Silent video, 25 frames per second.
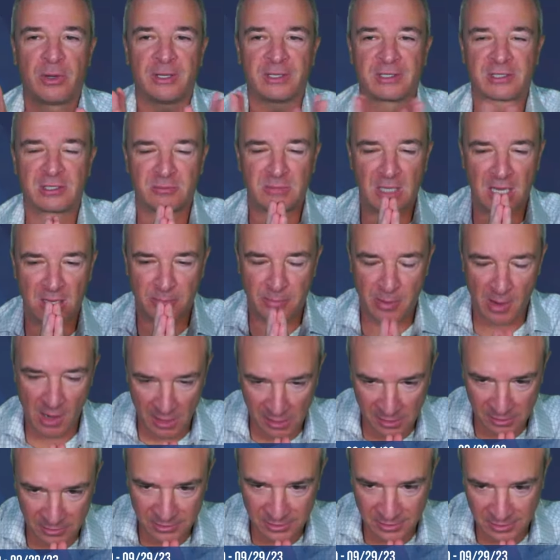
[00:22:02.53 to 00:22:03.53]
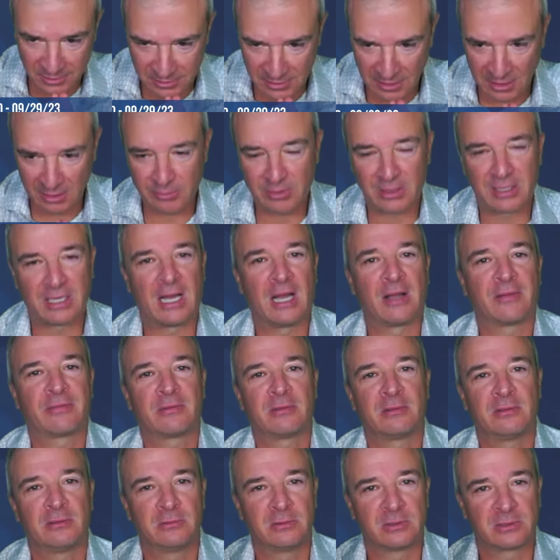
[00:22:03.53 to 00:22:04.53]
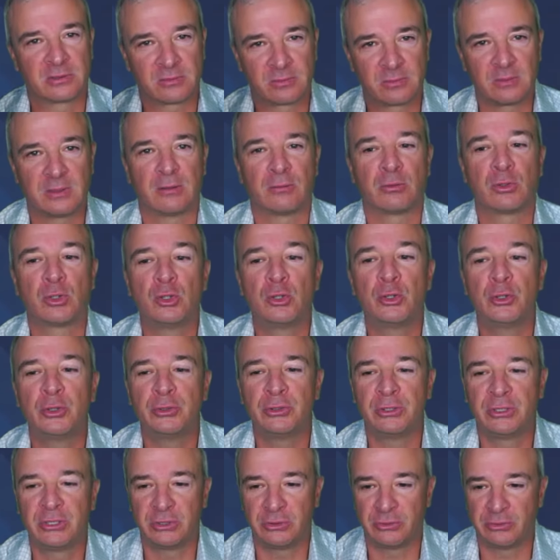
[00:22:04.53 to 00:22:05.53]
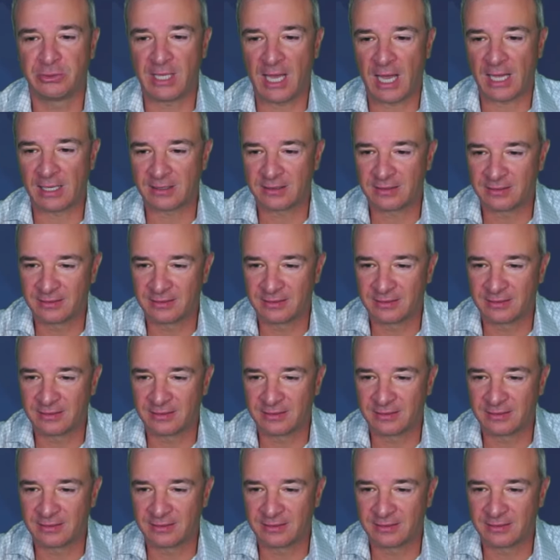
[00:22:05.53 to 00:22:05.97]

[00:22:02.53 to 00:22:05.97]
so my apologies to anybody out there who was you know, glued to that.